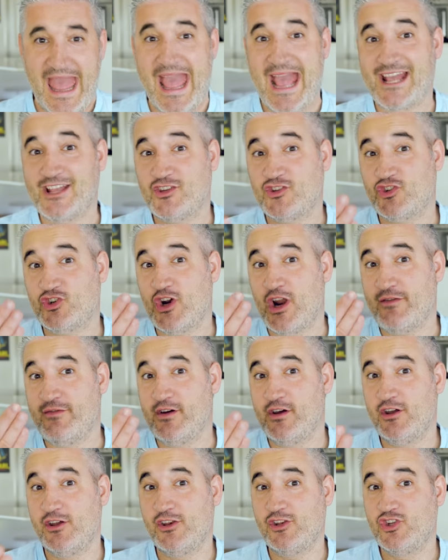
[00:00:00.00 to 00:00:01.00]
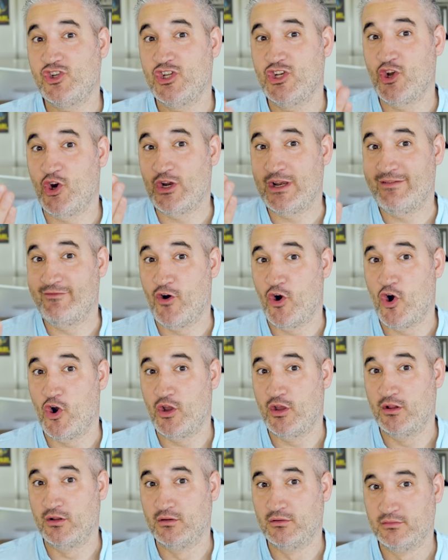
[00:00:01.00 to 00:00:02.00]
Extra virgin olive
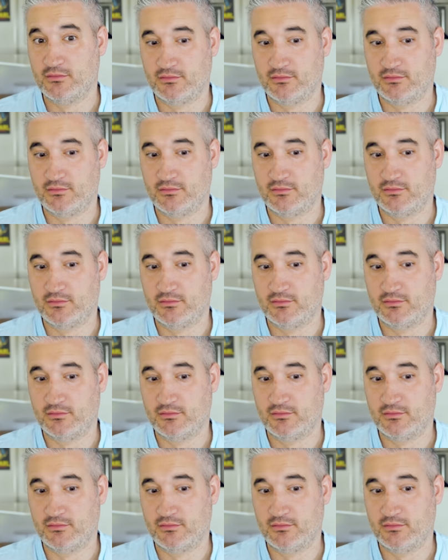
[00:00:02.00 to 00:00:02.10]
oil.